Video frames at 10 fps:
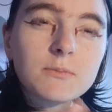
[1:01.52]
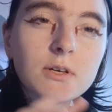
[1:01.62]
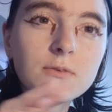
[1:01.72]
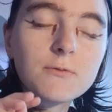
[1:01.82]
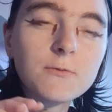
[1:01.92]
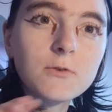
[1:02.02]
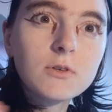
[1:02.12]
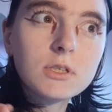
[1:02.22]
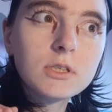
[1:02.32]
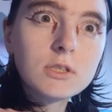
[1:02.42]
not
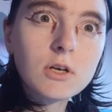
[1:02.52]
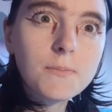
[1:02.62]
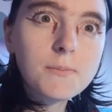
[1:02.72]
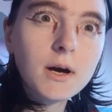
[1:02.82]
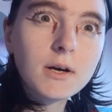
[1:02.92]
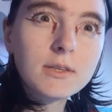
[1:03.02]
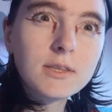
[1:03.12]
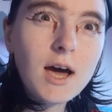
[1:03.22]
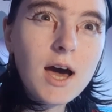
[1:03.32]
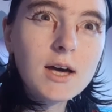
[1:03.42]
fully sure about
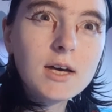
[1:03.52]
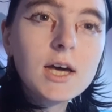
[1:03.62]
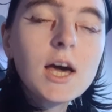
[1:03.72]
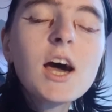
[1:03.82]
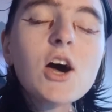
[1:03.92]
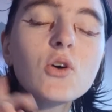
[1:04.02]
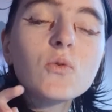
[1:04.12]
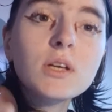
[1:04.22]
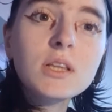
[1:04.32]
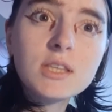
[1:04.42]
that.
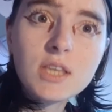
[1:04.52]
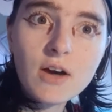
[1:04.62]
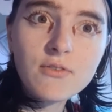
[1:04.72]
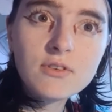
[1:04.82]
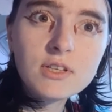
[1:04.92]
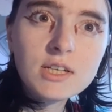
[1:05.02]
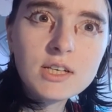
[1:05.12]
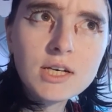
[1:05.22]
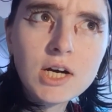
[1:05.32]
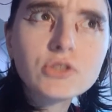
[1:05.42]
We
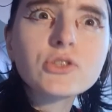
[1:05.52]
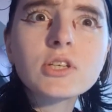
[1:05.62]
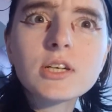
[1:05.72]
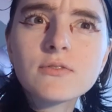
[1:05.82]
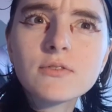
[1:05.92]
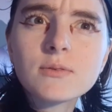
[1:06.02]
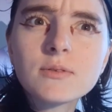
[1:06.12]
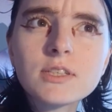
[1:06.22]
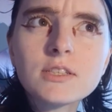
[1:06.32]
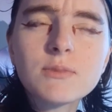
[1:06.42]
definitely also have verbal
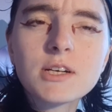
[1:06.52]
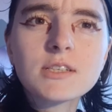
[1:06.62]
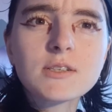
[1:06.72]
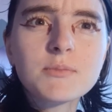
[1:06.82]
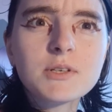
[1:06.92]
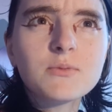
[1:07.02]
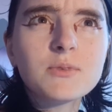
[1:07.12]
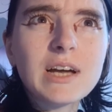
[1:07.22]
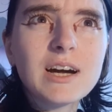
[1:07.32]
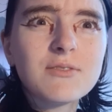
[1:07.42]
dyspraxia, but
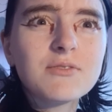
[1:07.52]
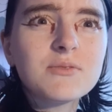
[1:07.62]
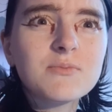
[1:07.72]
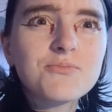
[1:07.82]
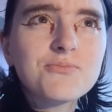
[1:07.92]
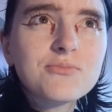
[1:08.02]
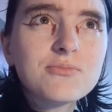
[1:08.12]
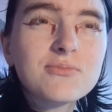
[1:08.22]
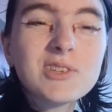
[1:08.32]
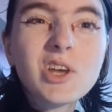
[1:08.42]
we have
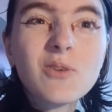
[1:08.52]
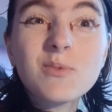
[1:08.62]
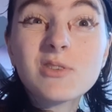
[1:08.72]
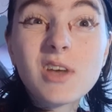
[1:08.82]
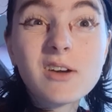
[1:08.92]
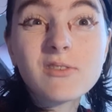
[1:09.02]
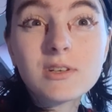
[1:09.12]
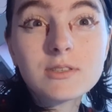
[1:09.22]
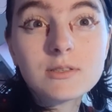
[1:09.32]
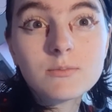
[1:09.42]
almost every
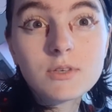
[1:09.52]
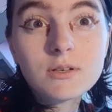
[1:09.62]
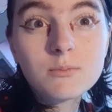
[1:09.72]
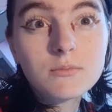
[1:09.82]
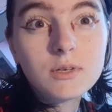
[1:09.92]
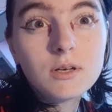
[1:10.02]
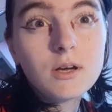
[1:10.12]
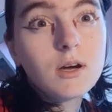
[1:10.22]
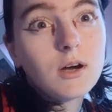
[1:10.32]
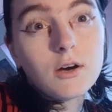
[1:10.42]
symptom
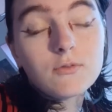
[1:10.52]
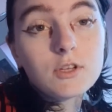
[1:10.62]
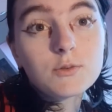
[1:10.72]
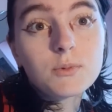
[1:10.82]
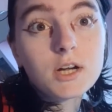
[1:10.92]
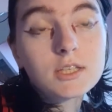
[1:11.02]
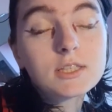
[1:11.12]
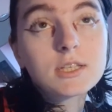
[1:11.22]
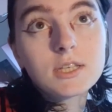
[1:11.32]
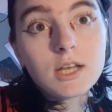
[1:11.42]
of
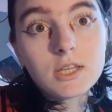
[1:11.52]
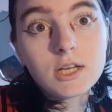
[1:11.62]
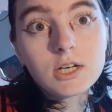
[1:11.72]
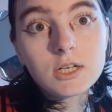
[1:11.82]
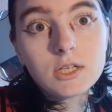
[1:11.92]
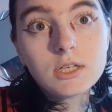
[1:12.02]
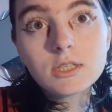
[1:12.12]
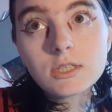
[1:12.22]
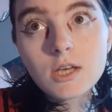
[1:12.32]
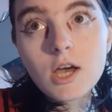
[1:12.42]
dyspraxia that there
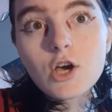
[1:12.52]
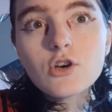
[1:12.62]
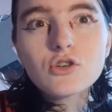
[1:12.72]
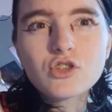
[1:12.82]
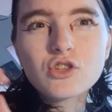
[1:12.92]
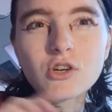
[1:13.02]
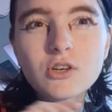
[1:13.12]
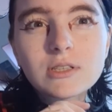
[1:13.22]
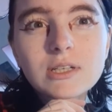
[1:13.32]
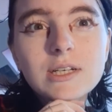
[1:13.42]
is.
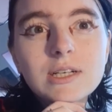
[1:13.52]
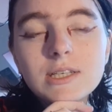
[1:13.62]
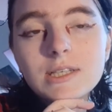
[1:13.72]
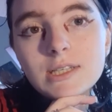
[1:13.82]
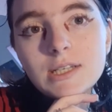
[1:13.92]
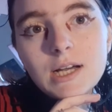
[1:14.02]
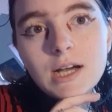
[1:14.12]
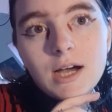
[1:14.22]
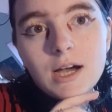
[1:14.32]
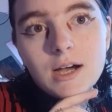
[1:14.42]
So
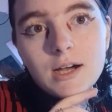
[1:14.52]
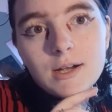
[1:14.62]
yeah,